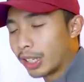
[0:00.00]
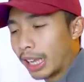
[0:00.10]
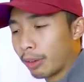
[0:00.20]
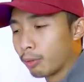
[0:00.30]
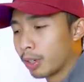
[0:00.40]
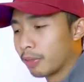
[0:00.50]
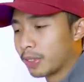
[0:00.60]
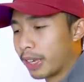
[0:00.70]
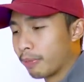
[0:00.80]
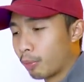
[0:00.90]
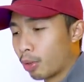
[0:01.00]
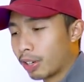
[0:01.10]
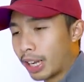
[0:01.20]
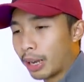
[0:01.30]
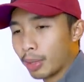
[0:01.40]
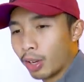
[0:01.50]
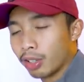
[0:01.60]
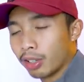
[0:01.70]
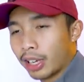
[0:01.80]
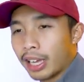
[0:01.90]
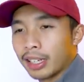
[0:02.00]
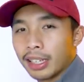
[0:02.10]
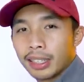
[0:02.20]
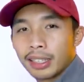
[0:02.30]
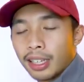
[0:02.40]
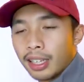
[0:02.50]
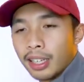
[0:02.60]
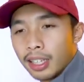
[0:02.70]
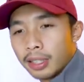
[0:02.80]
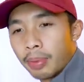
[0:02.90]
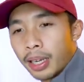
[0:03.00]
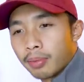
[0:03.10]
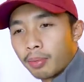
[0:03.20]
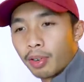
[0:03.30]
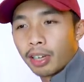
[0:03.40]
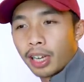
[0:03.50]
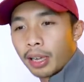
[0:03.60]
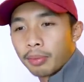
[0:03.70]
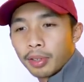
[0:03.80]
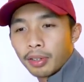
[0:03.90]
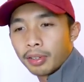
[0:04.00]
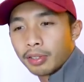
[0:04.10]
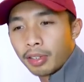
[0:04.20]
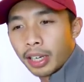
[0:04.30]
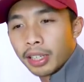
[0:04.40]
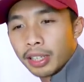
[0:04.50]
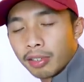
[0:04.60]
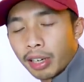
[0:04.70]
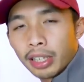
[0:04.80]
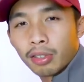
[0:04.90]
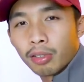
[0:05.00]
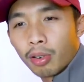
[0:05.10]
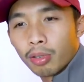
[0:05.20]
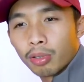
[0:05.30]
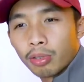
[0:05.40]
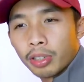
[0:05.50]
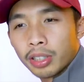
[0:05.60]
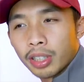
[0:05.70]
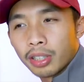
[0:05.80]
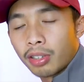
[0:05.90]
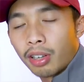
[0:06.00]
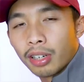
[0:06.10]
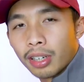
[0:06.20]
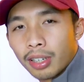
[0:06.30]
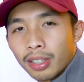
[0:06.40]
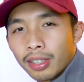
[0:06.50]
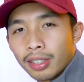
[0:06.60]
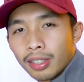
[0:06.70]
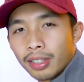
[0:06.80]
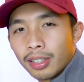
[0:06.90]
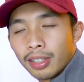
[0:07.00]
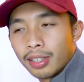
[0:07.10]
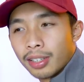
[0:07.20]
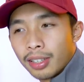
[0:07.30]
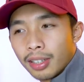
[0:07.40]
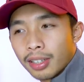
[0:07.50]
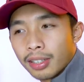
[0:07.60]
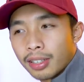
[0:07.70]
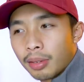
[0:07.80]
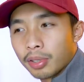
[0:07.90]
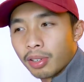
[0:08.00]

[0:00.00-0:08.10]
so that I would have saved more time in AutoCAD and spent more time, you know, trying to grow 2 inches taller. Because I'm